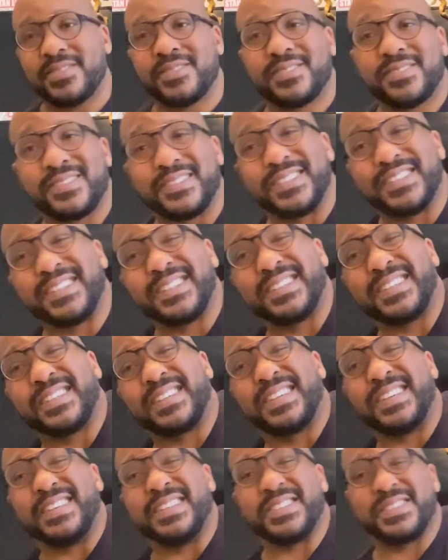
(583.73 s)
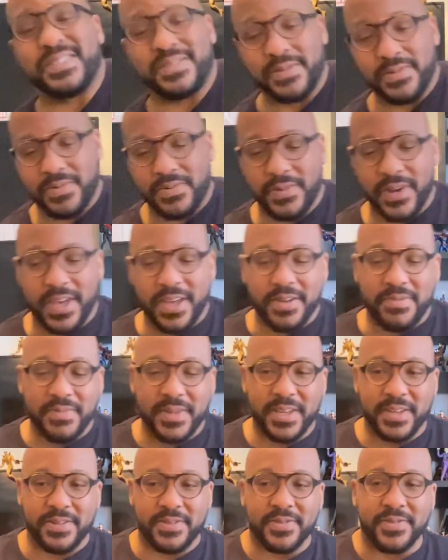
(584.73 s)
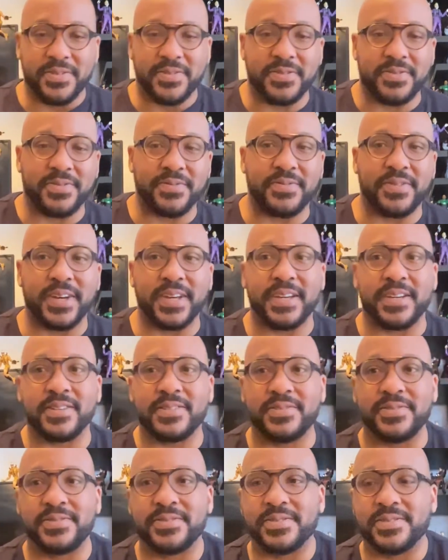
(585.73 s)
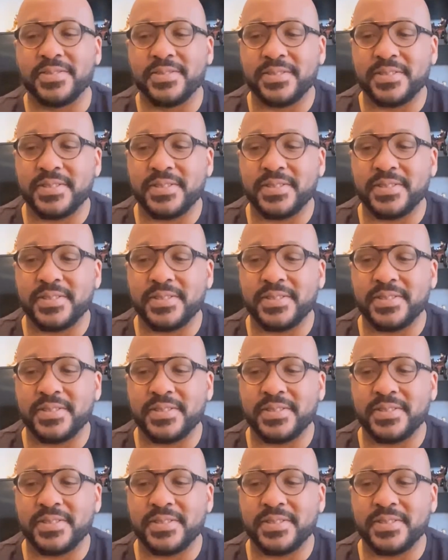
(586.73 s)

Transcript: So yeah, he's way meaner, way cooler.